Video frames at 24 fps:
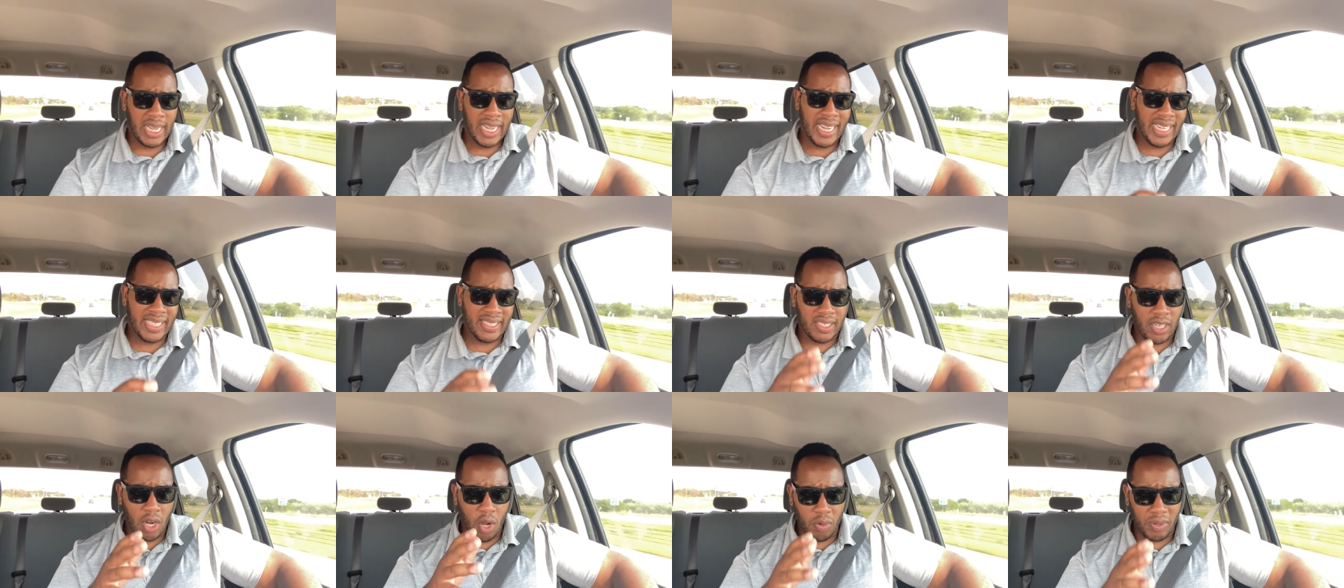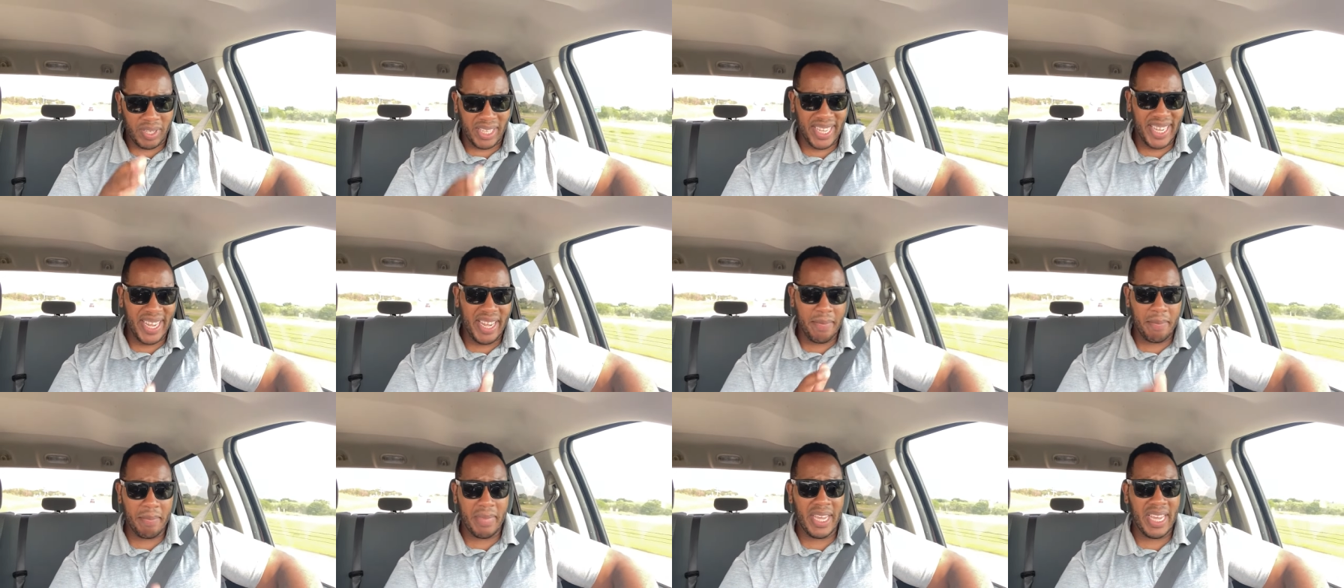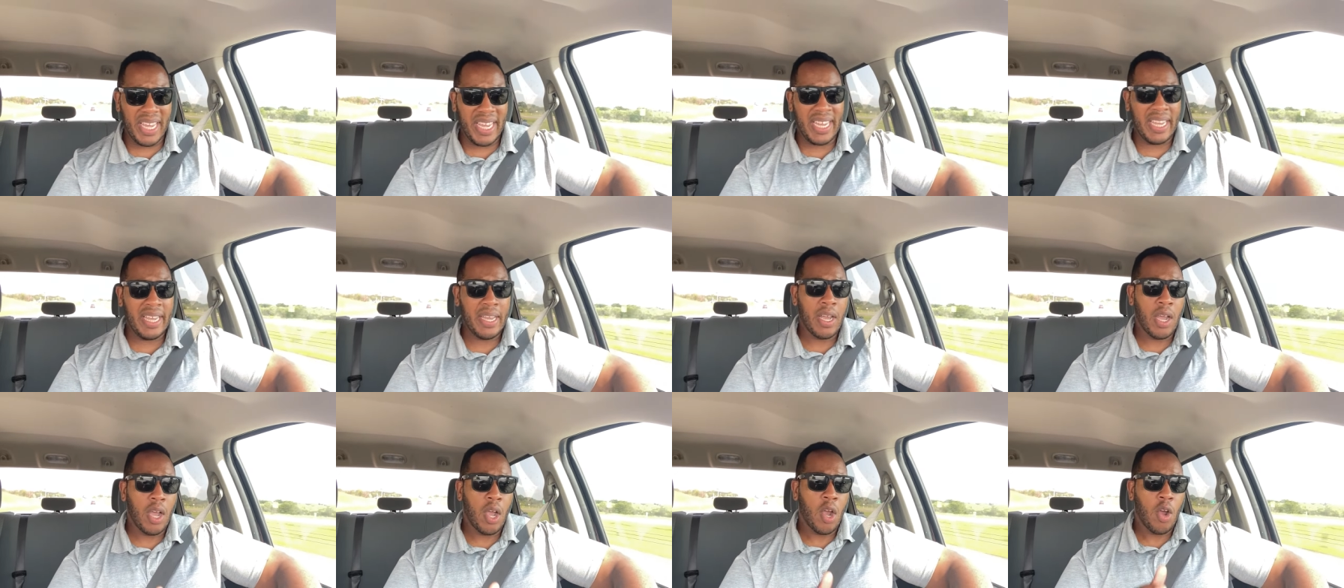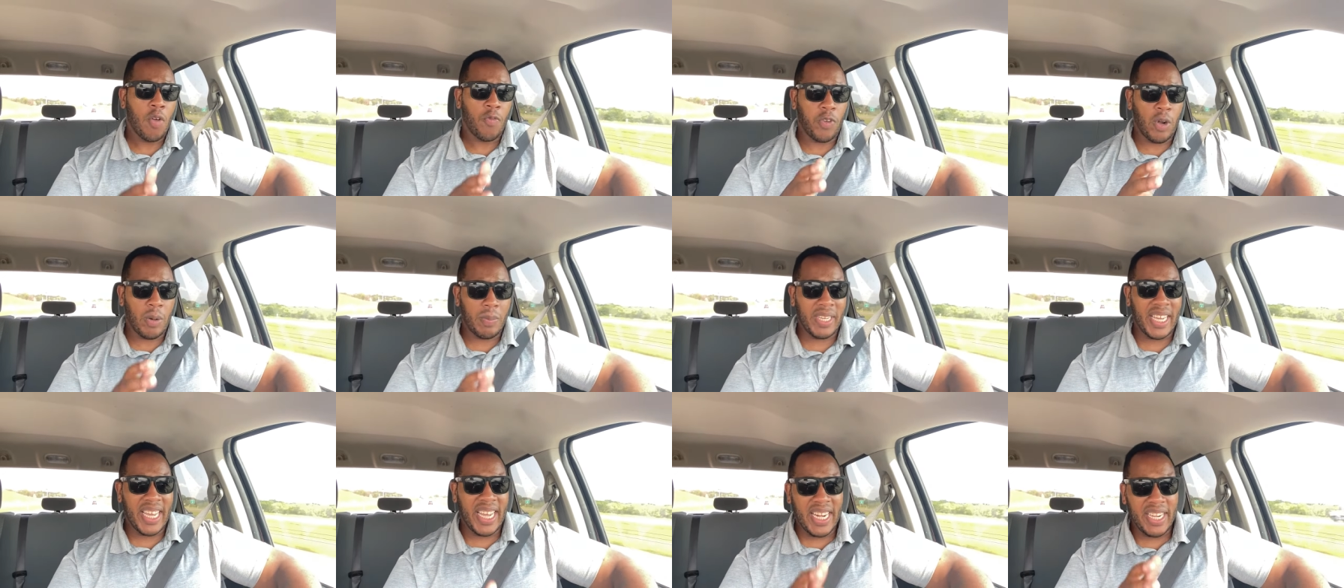is going to keep me
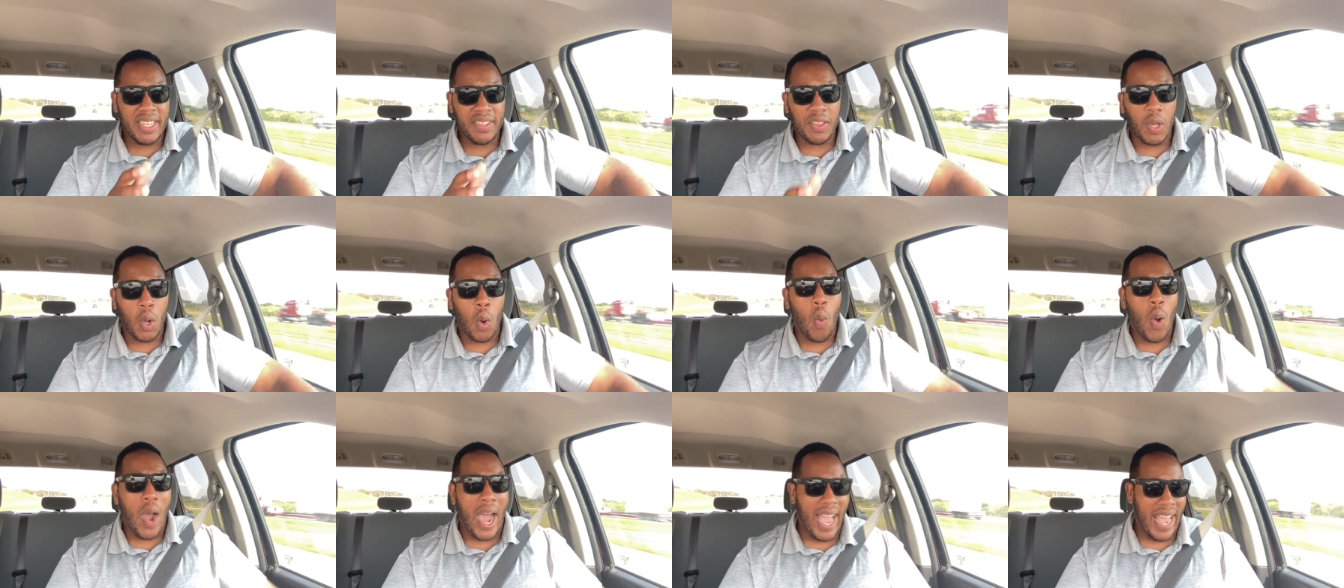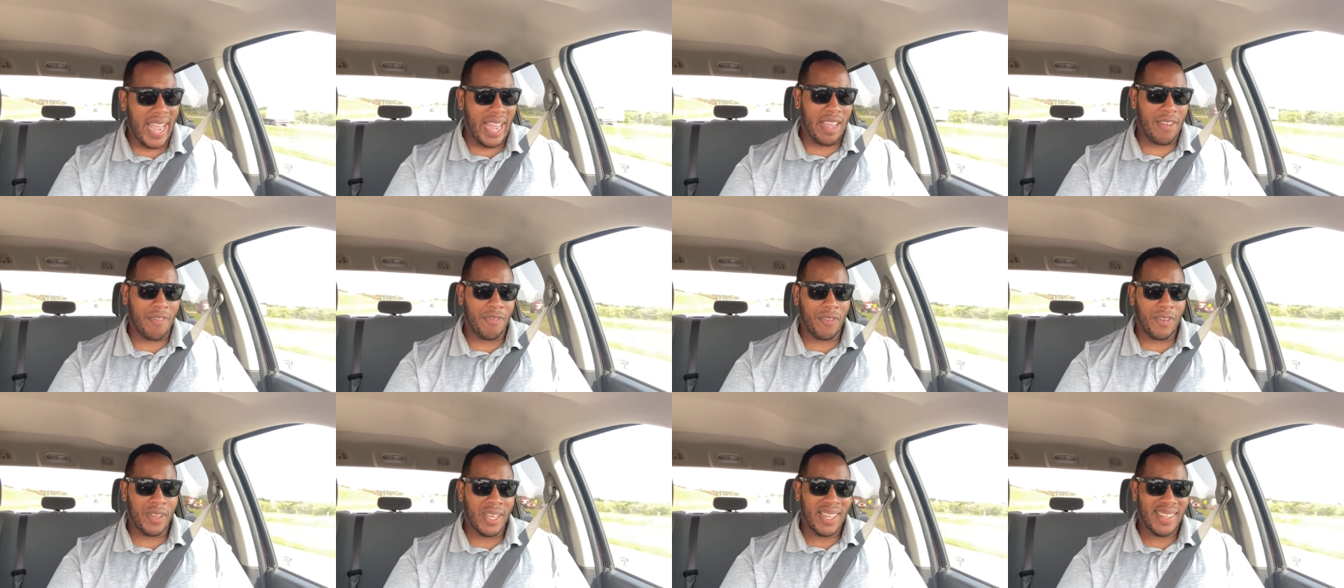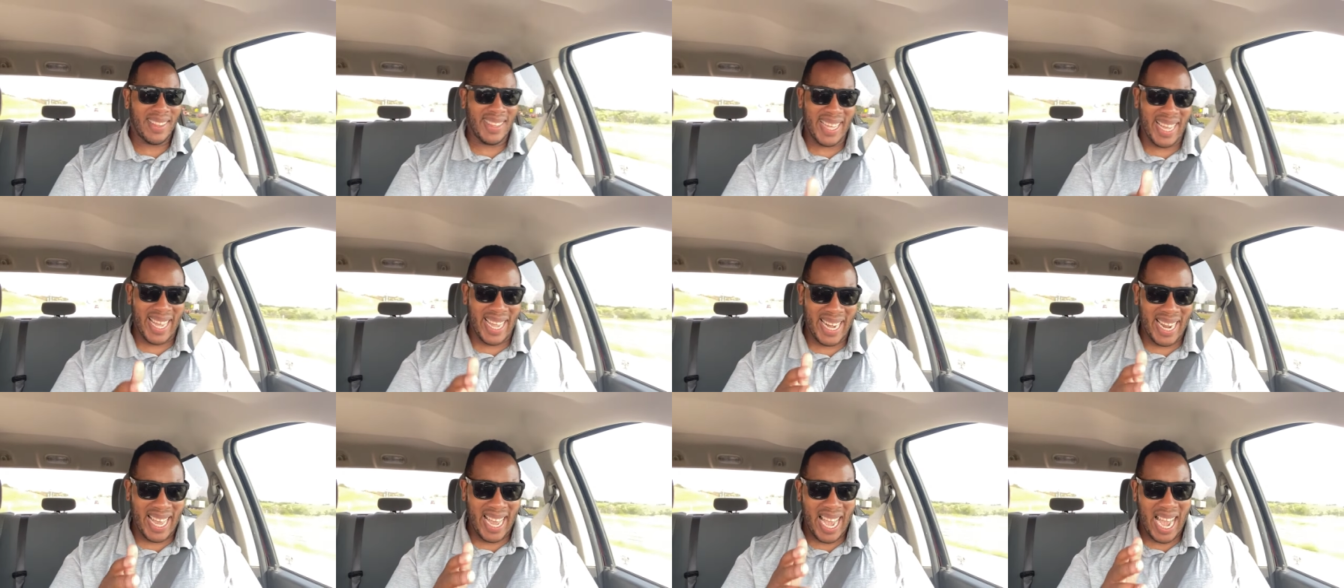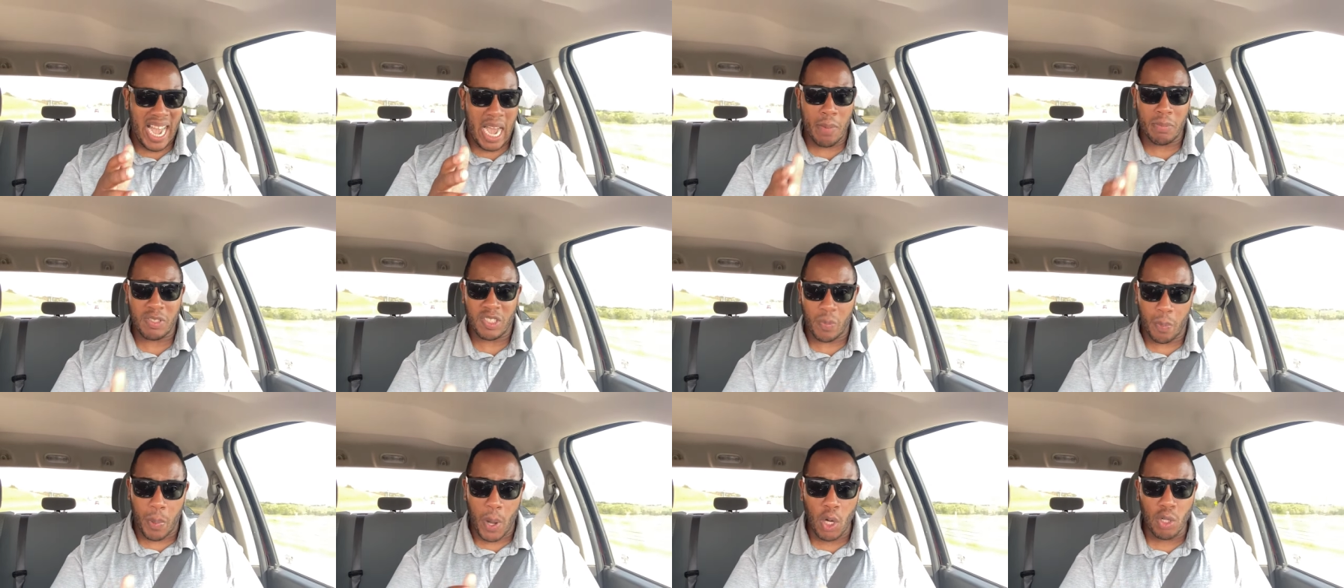from getting the wife that
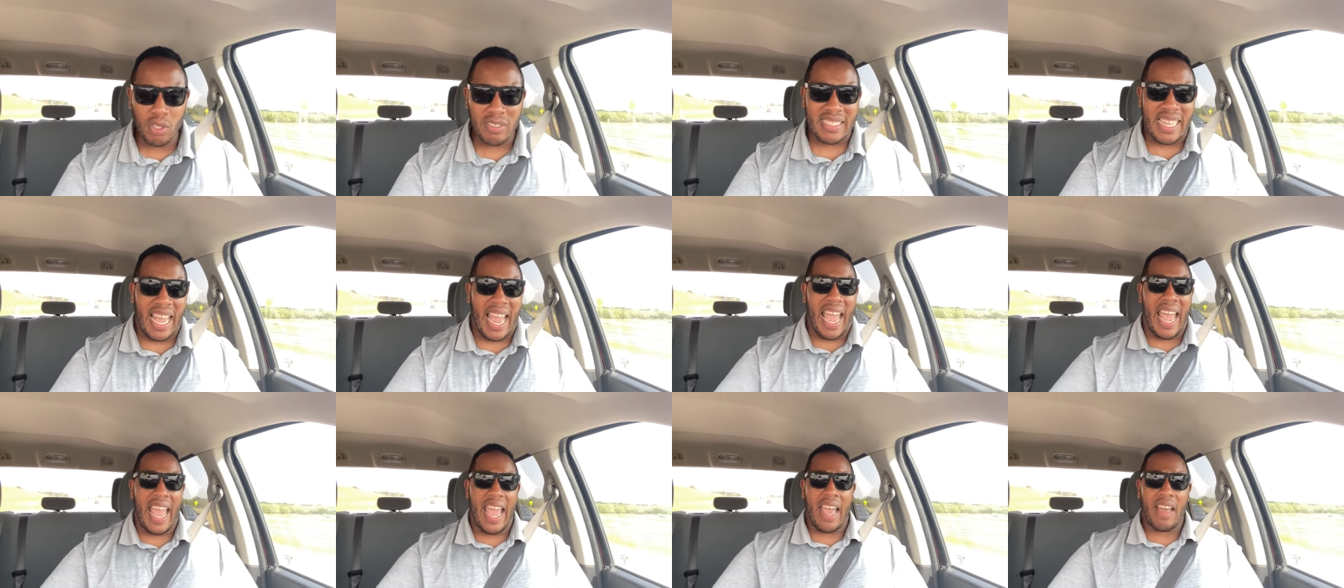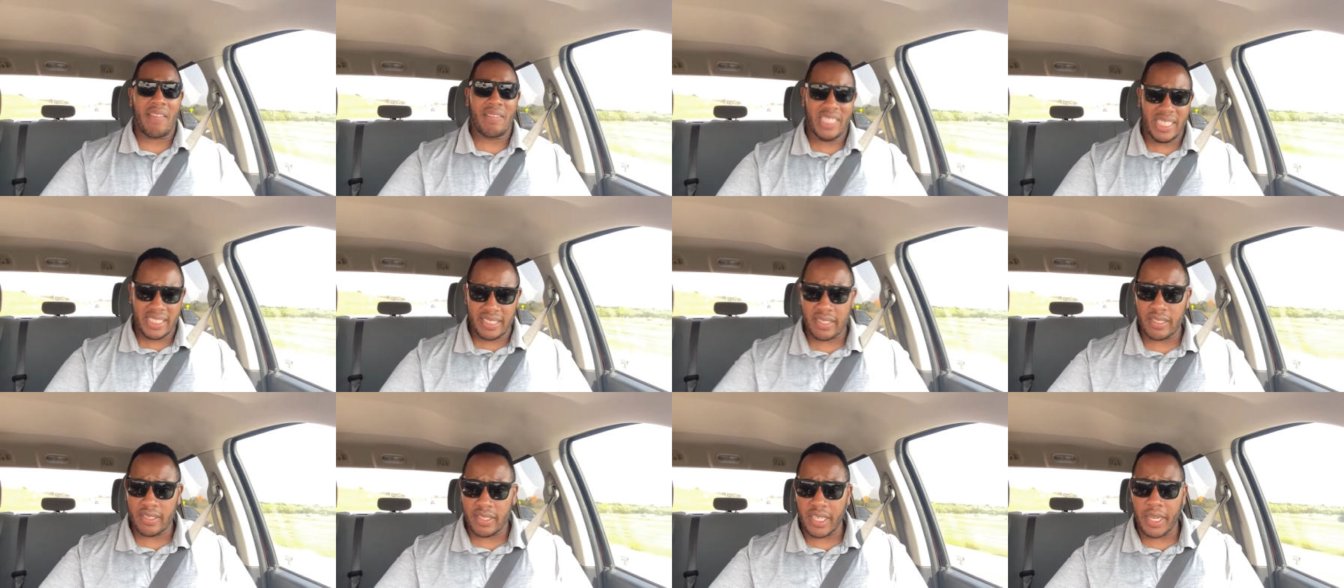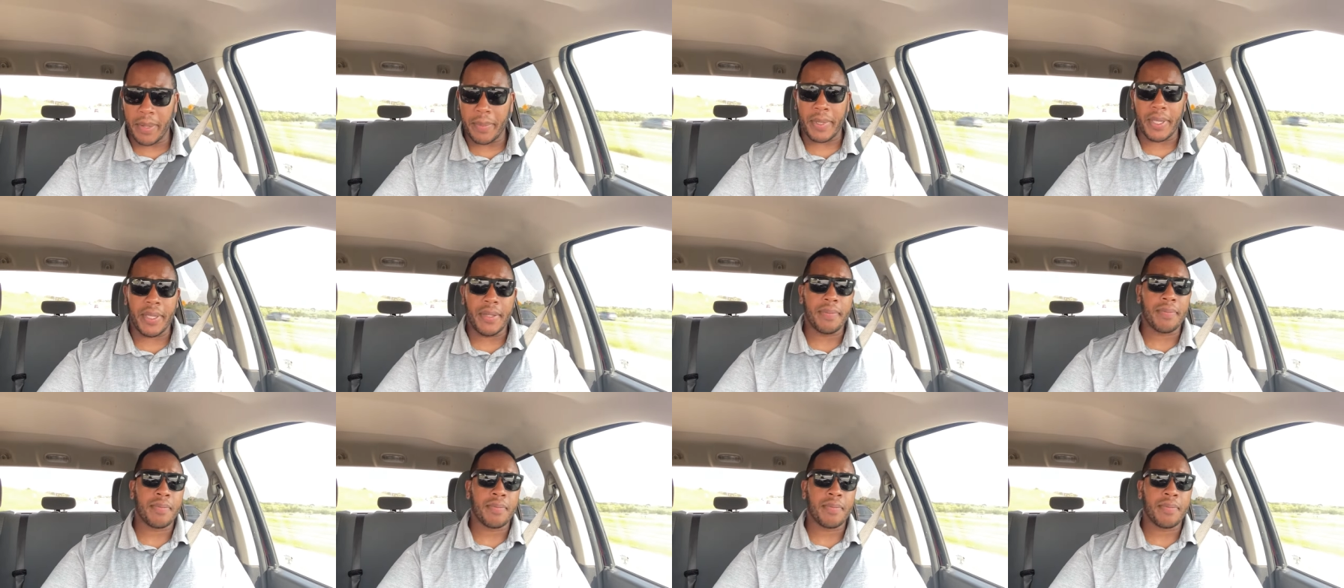I'm supposed to have. Listen to me.